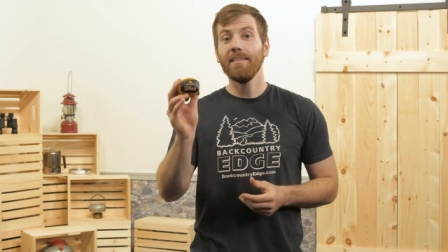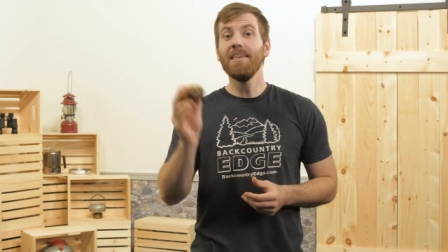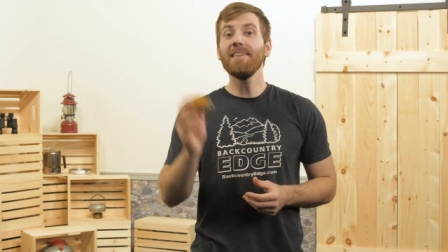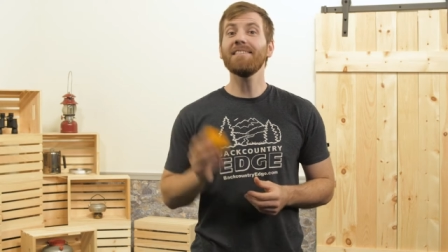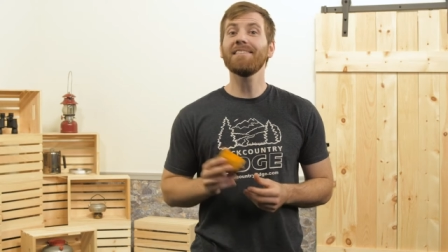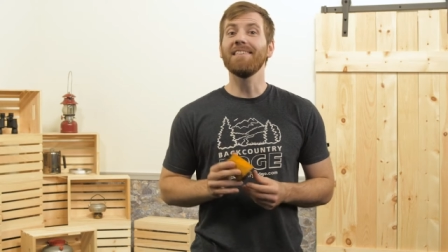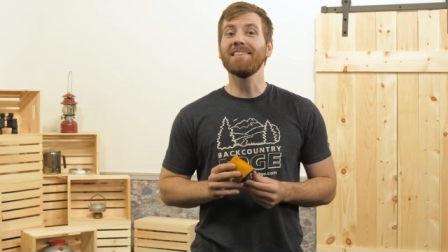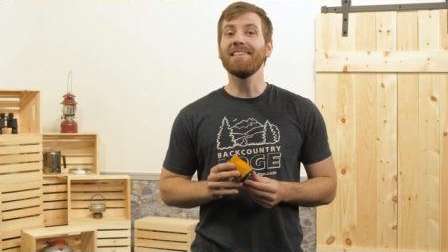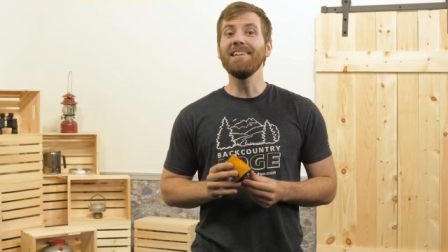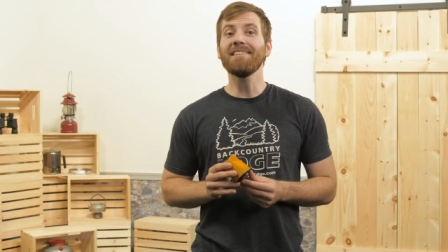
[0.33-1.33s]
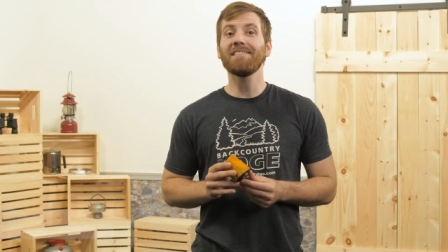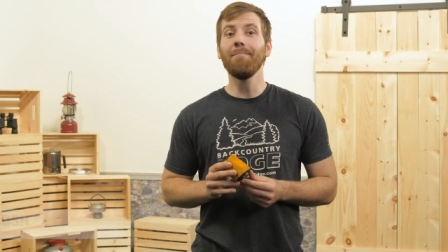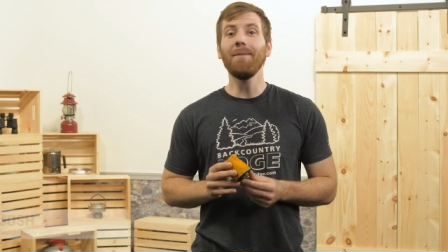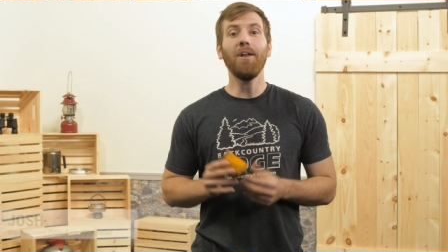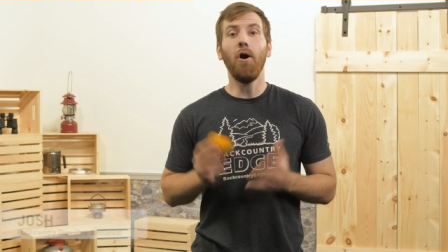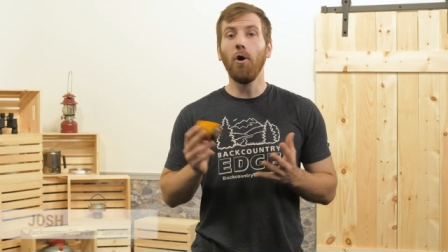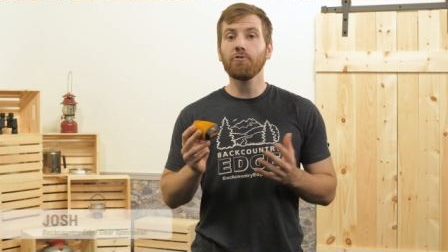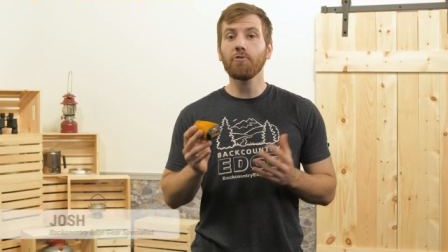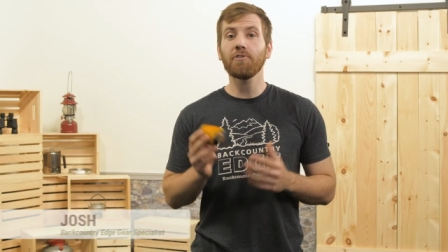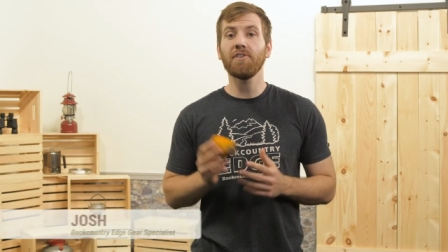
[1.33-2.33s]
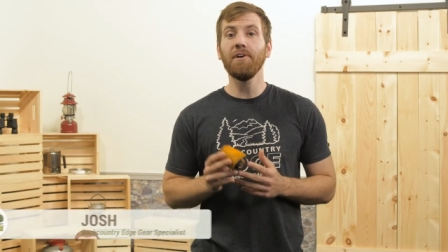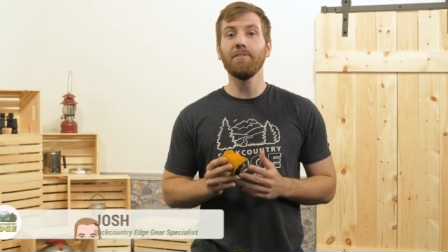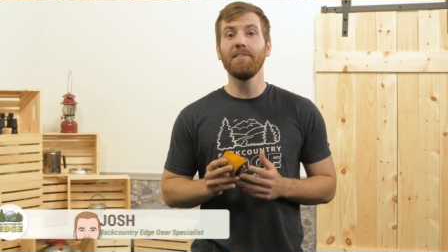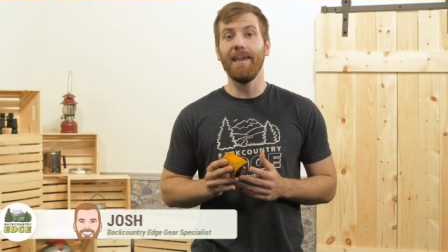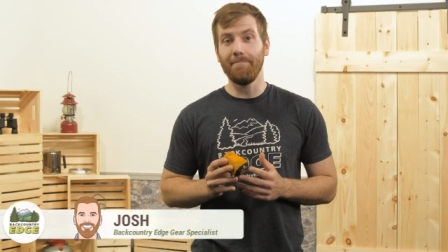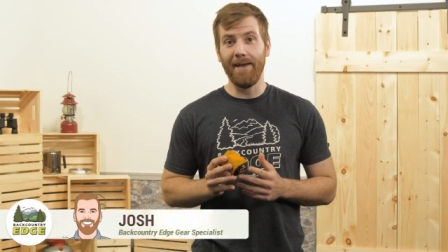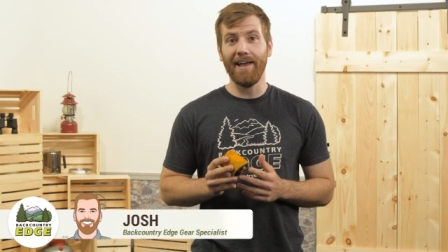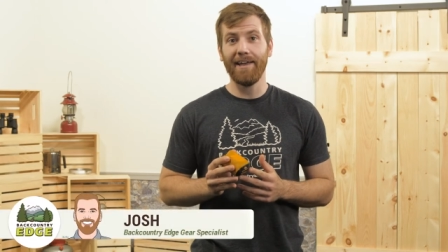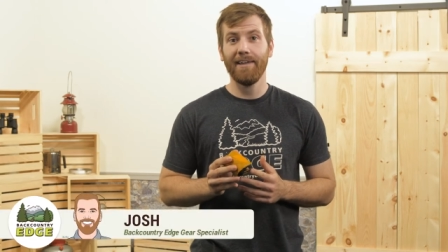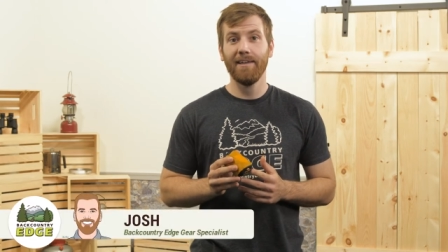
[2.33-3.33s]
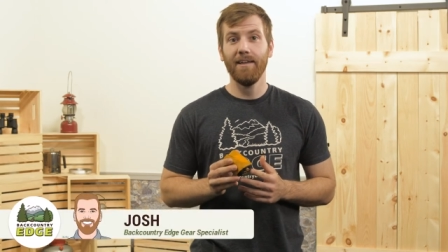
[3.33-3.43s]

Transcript: This is the Sea to Summit Ultra-Sil Day Pack.